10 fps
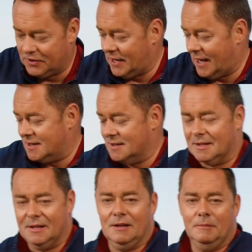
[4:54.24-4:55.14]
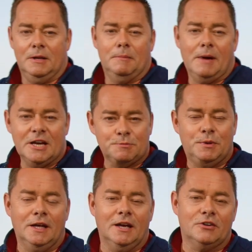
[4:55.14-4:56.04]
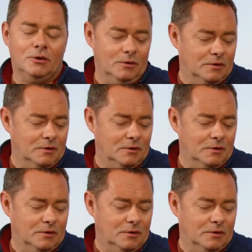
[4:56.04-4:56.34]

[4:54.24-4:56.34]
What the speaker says: with that is a little bit of mashed potato,